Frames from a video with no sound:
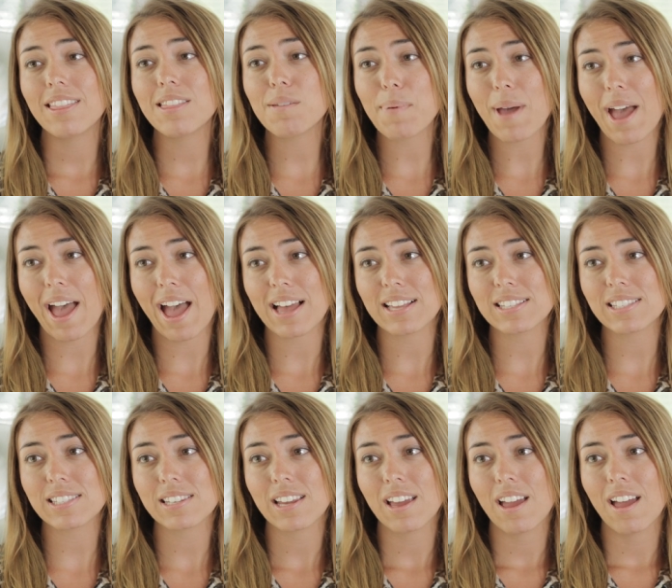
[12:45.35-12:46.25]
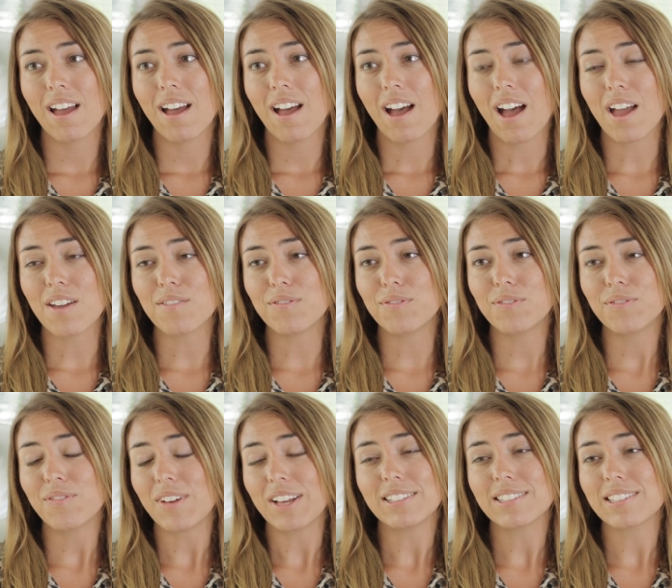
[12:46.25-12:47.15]
In the past, I've
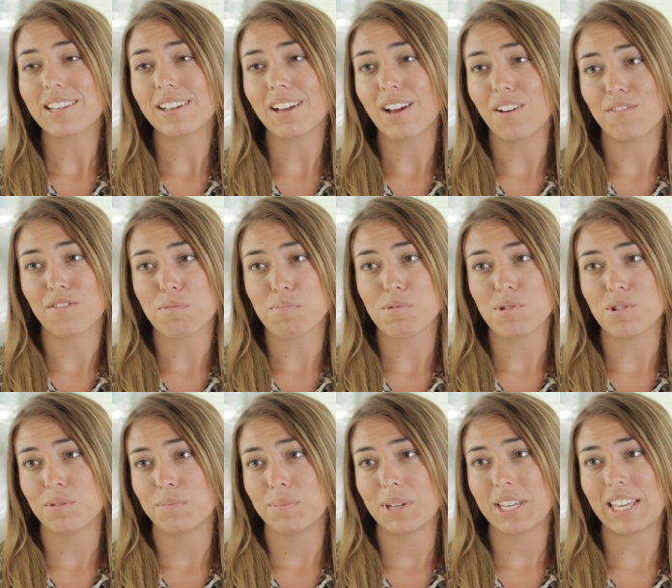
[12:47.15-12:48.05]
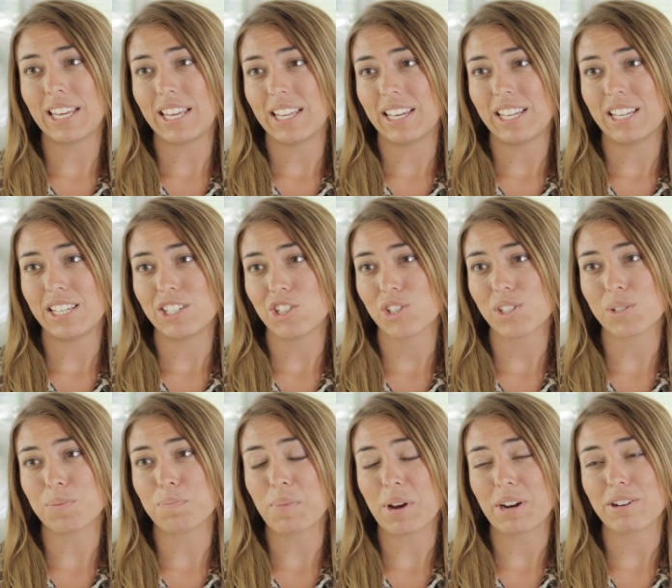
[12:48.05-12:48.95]
felt uncomfortable in a bikini,
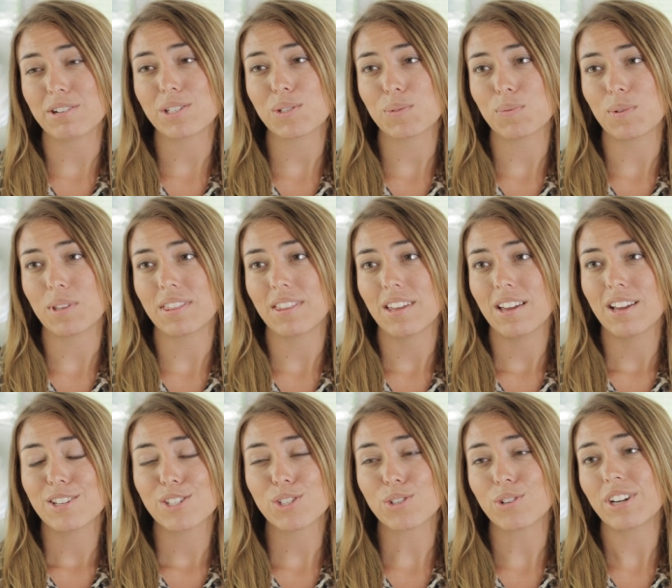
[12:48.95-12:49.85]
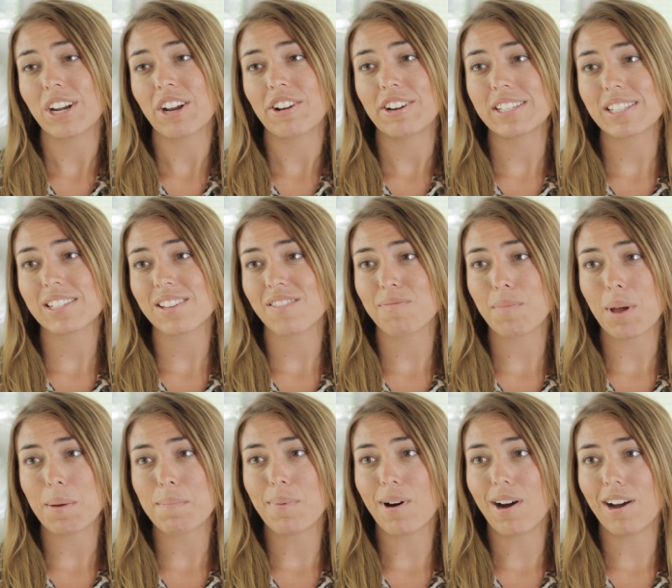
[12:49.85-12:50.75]
just embarrassed with certain areas of
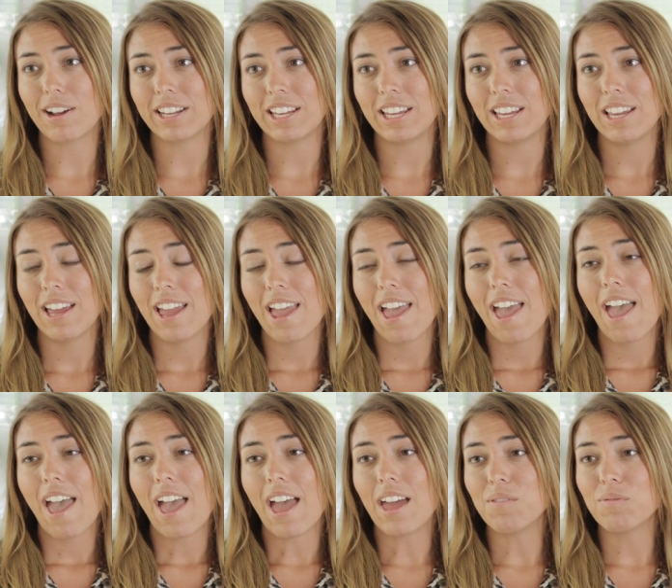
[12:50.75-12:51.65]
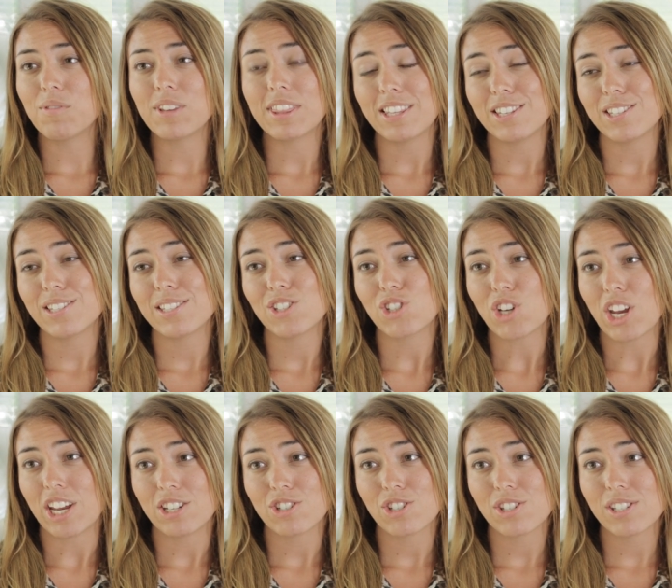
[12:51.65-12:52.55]
my body. And with these
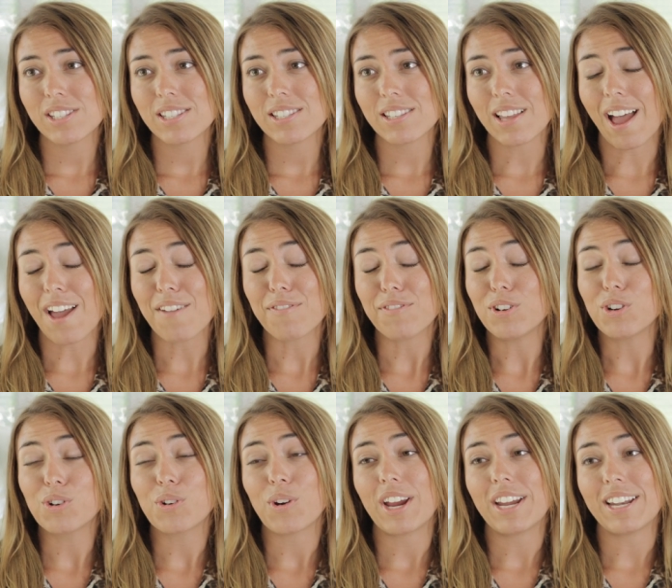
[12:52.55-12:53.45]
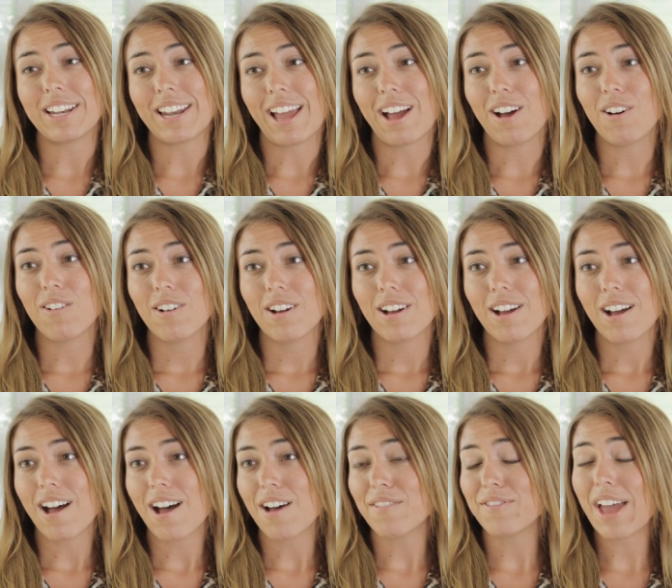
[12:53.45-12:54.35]
changes, I feel great now.
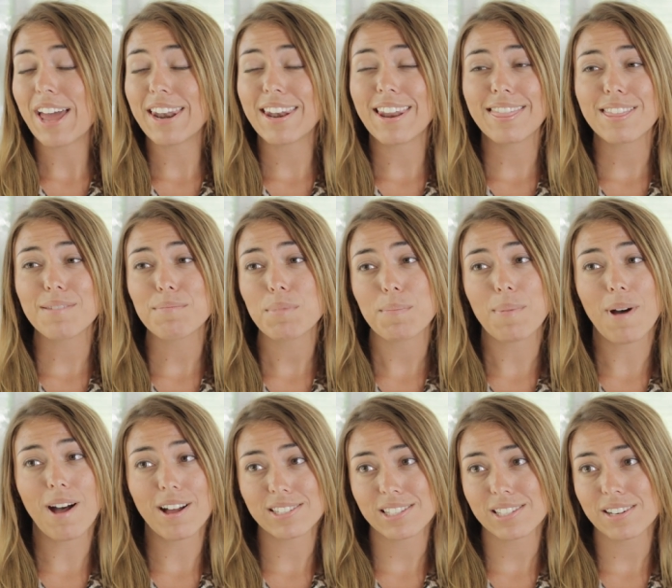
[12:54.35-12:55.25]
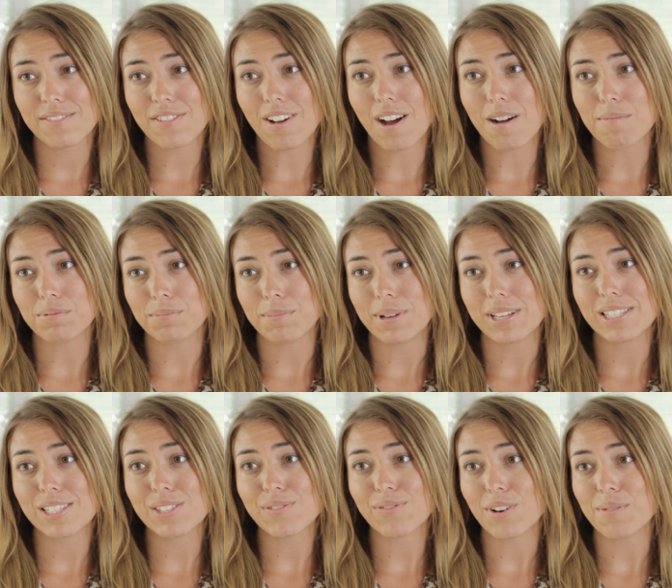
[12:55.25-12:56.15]
I've had nothing but positive
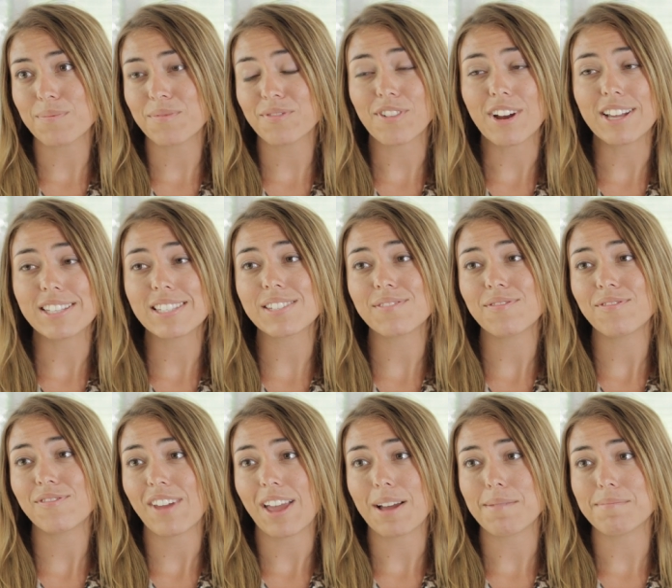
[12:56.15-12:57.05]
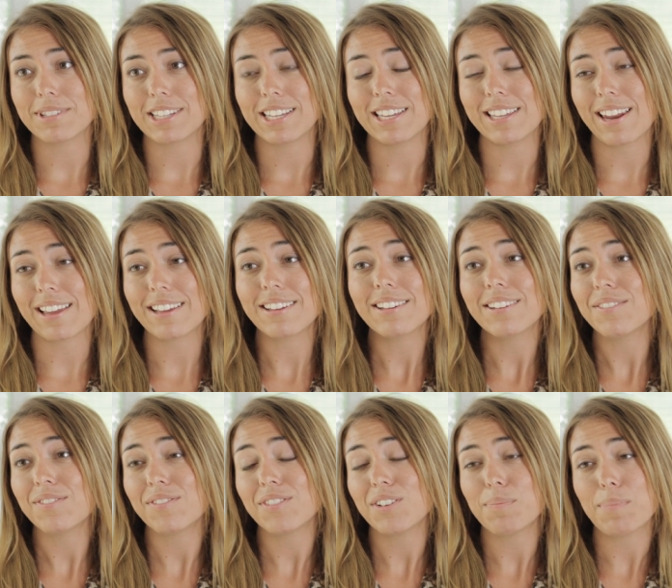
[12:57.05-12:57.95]
compliments from friends and family, and I
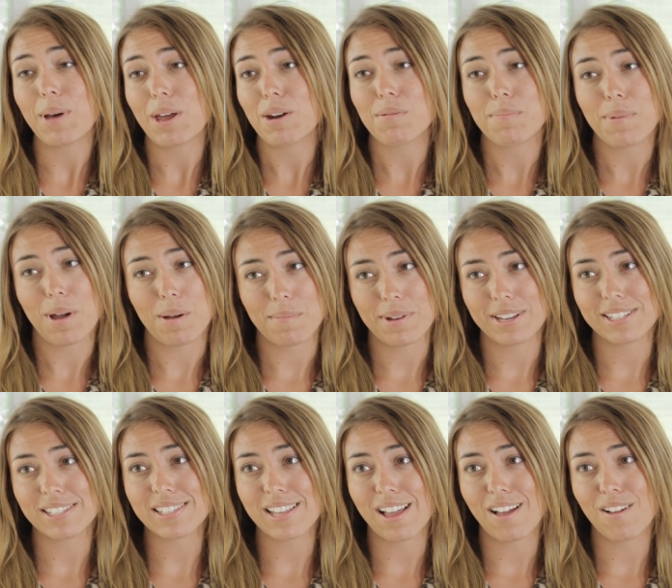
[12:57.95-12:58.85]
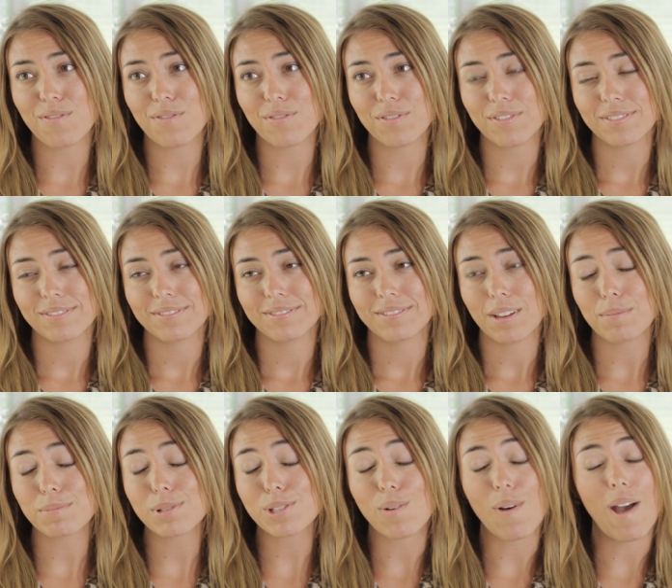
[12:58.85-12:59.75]
couldn't feel better about myself.
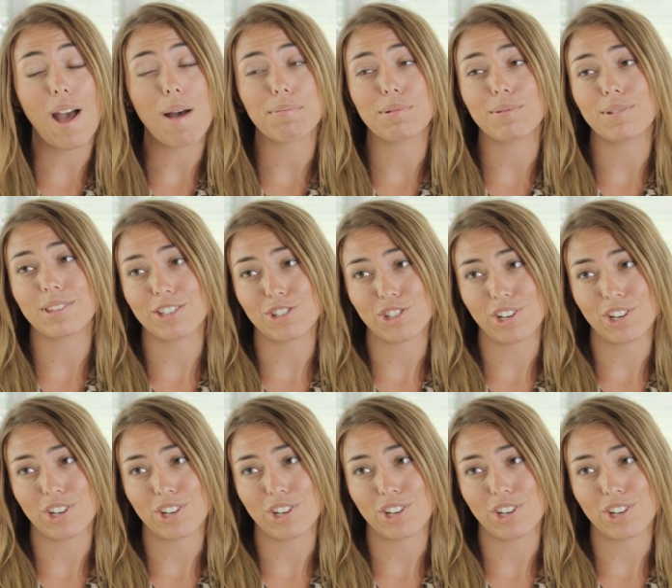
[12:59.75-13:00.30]
I'm so happy with the